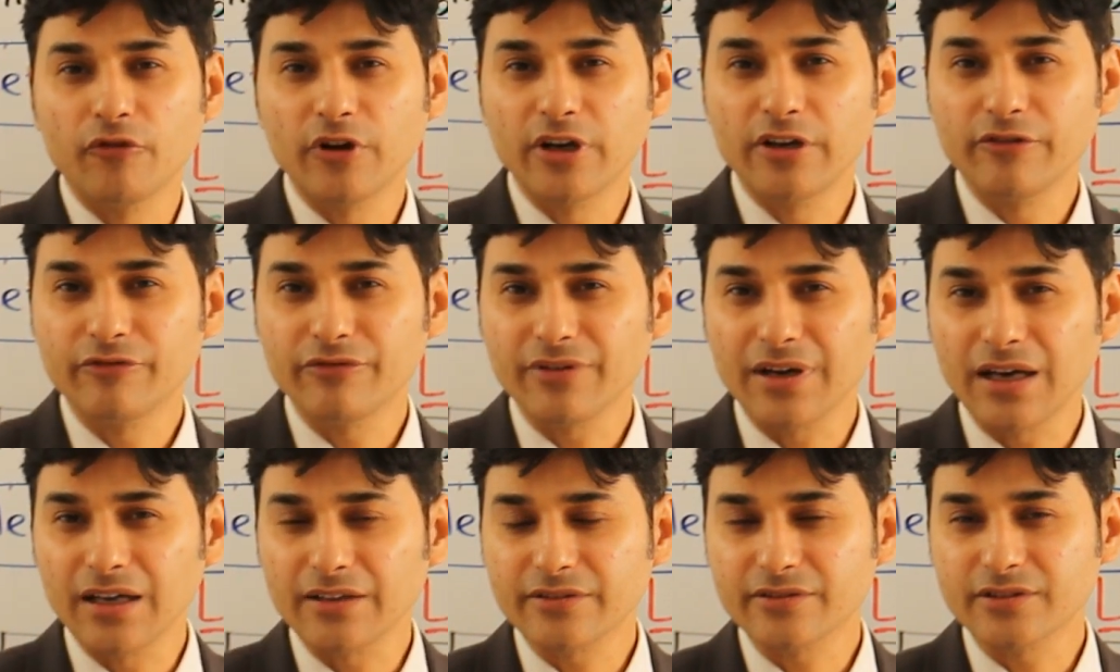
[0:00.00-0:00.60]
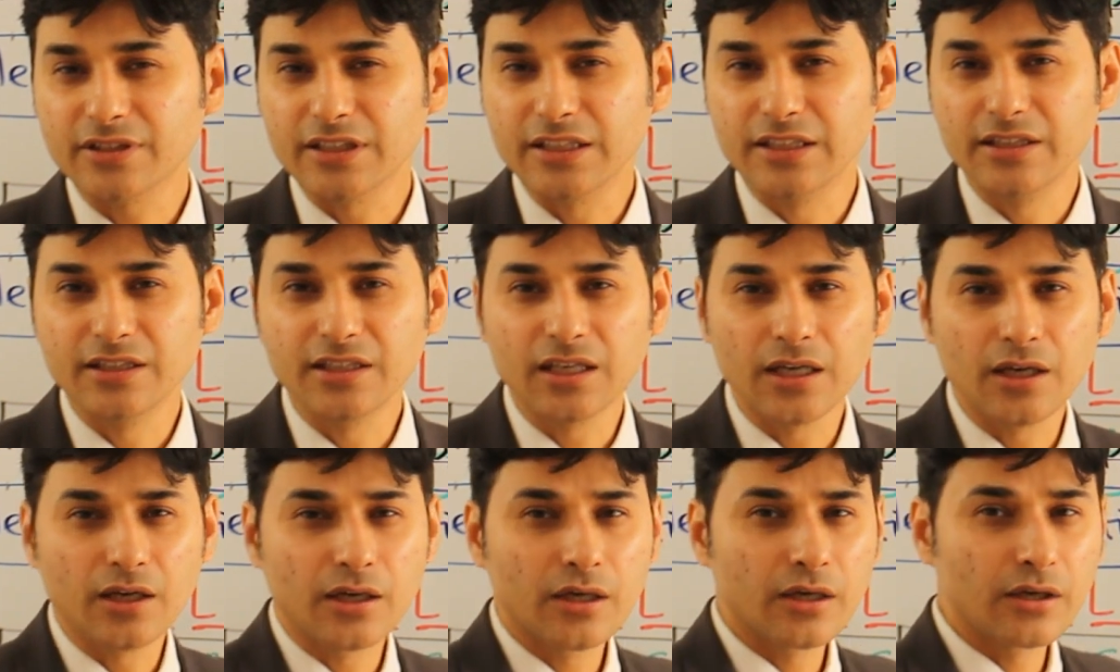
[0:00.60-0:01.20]
very fast in
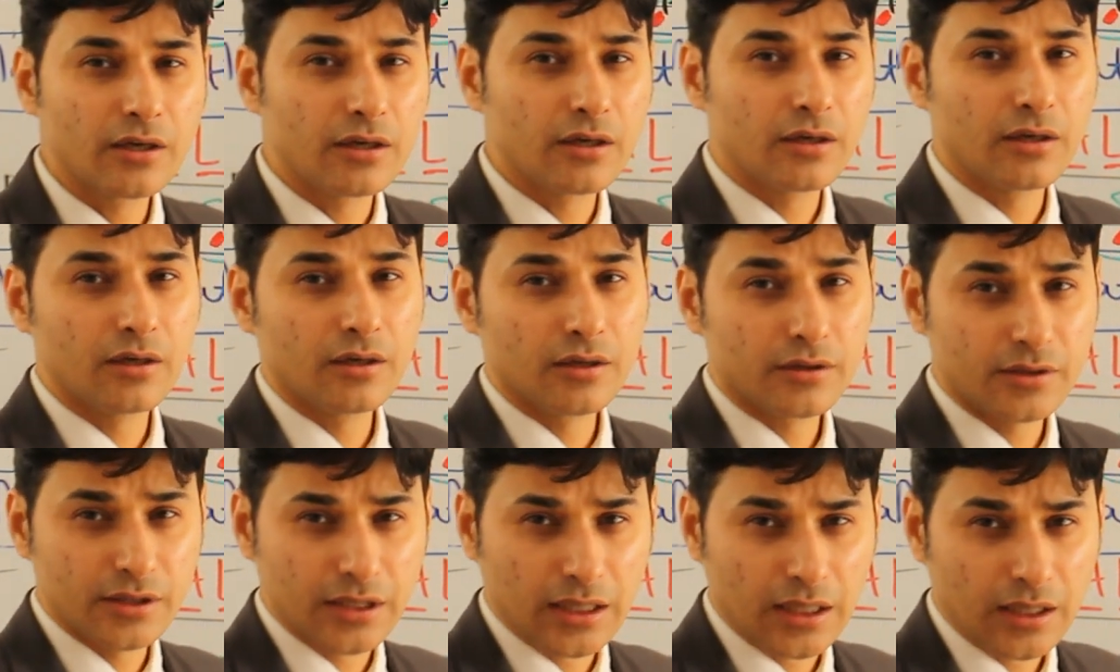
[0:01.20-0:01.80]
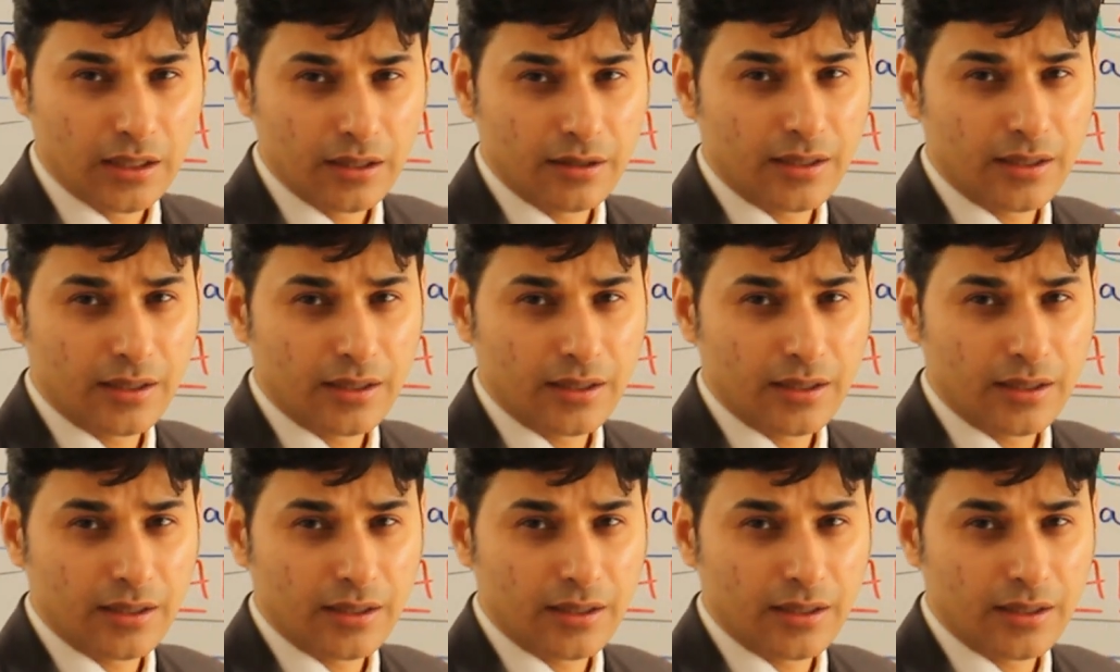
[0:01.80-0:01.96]
the